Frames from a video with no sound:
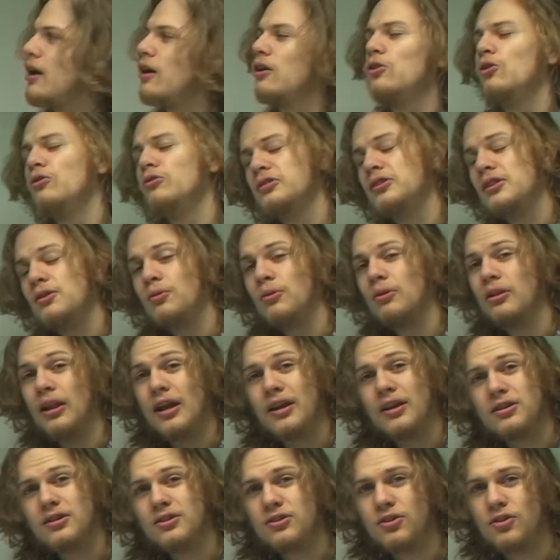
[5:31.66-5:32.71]
Closely
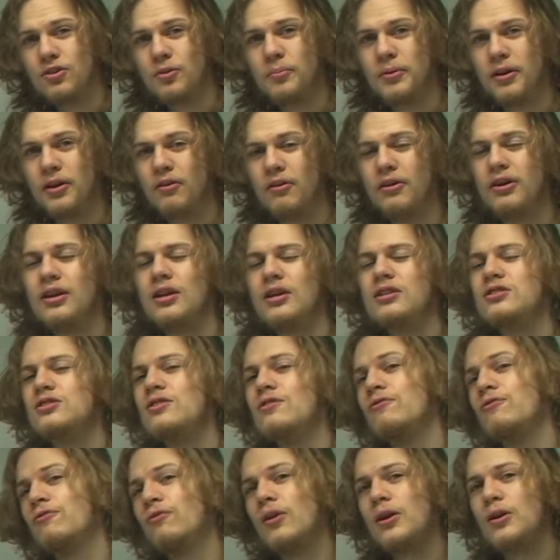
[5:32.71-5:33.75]
related to the period is the
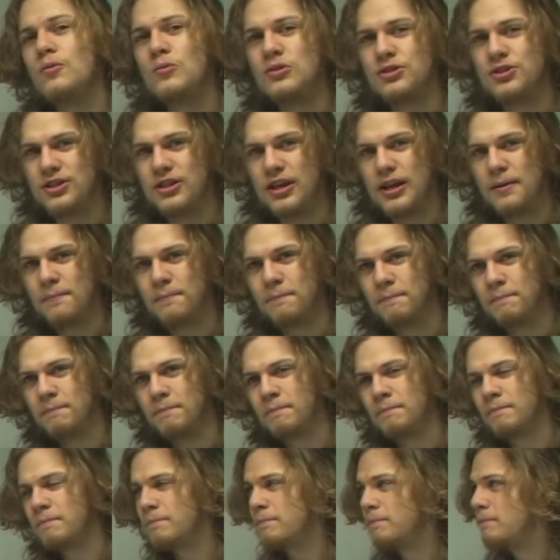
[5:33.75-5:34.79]
frequency.
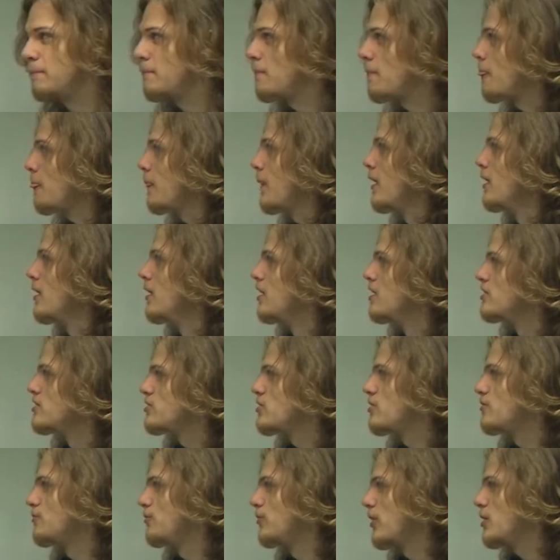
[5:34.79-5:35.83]
So
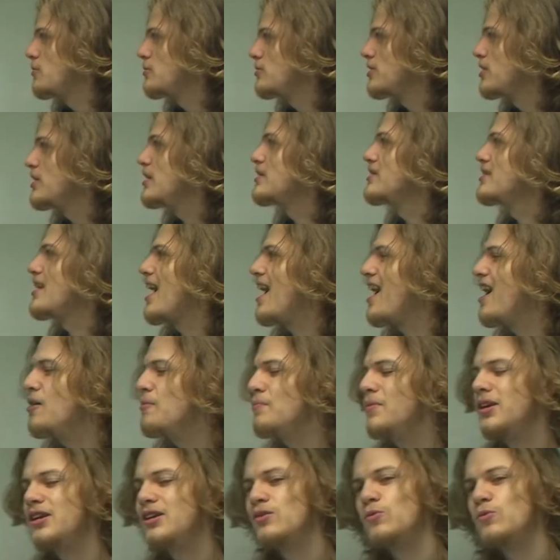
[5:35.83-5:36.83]
the frequency is how many